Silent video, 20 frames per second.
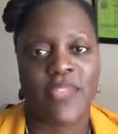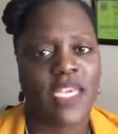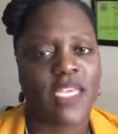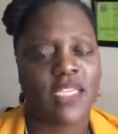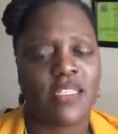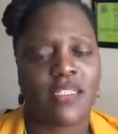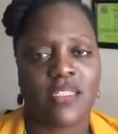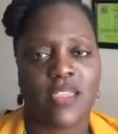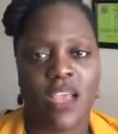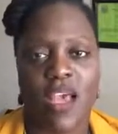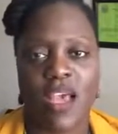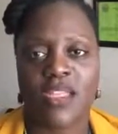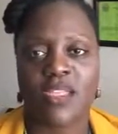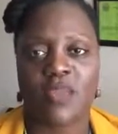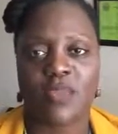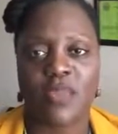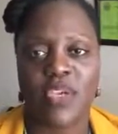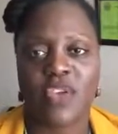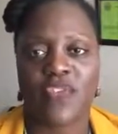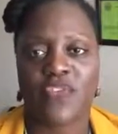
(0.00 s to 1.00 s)
It's not to
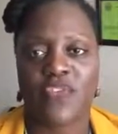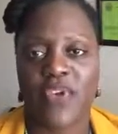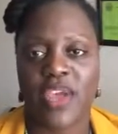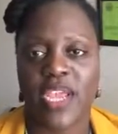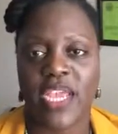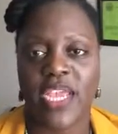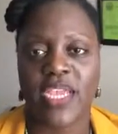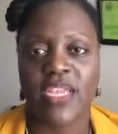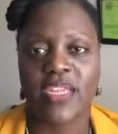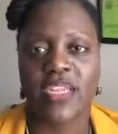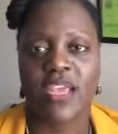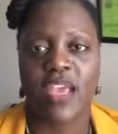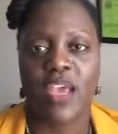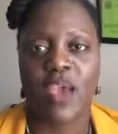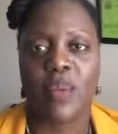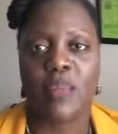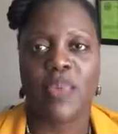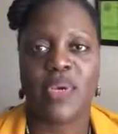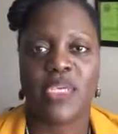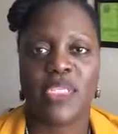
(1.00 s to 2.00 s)
be afraid,
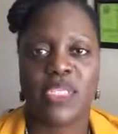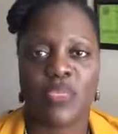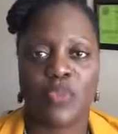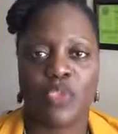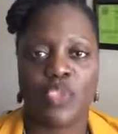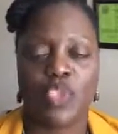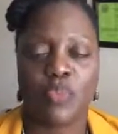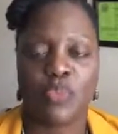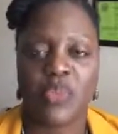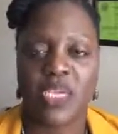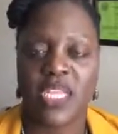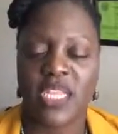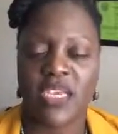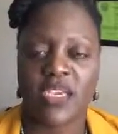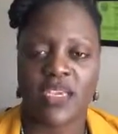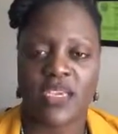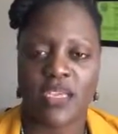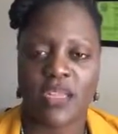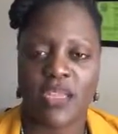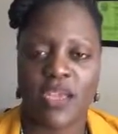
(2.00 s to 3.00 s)
but social media
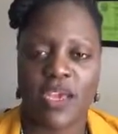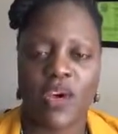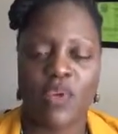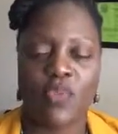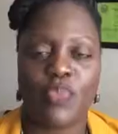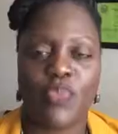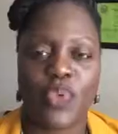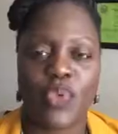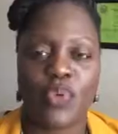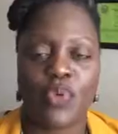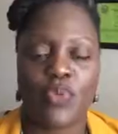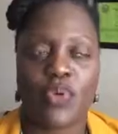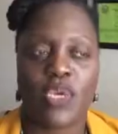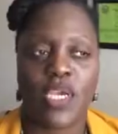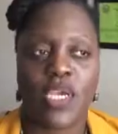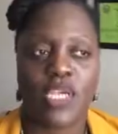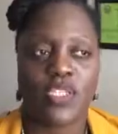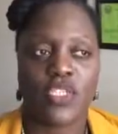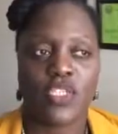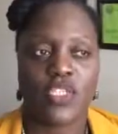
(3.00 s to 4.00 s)
can help you
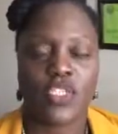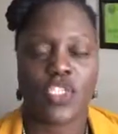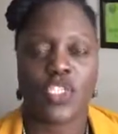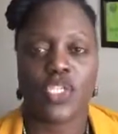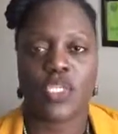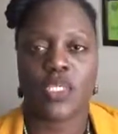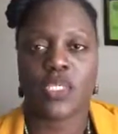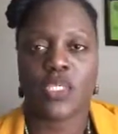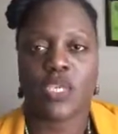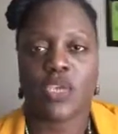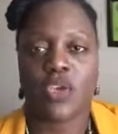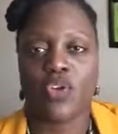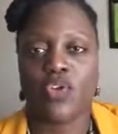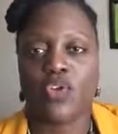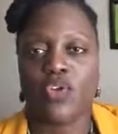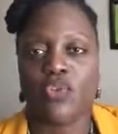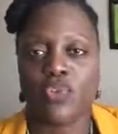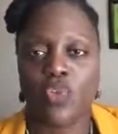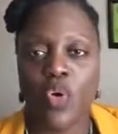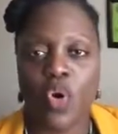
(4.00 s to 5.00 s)
to just
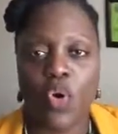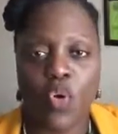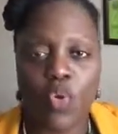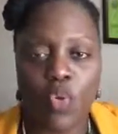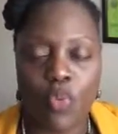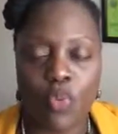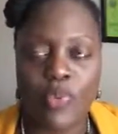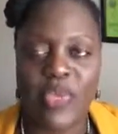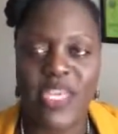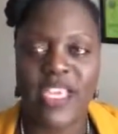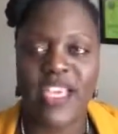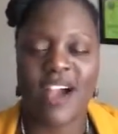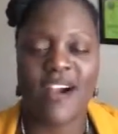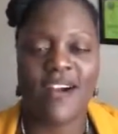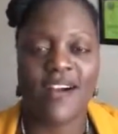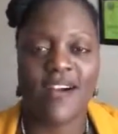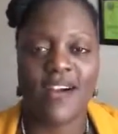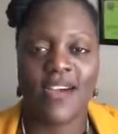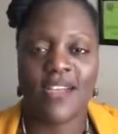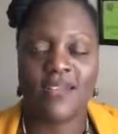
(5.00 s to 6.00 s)
grow
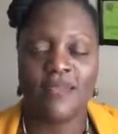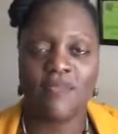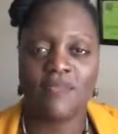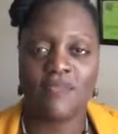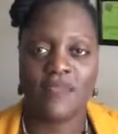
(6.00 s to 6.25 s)
beyond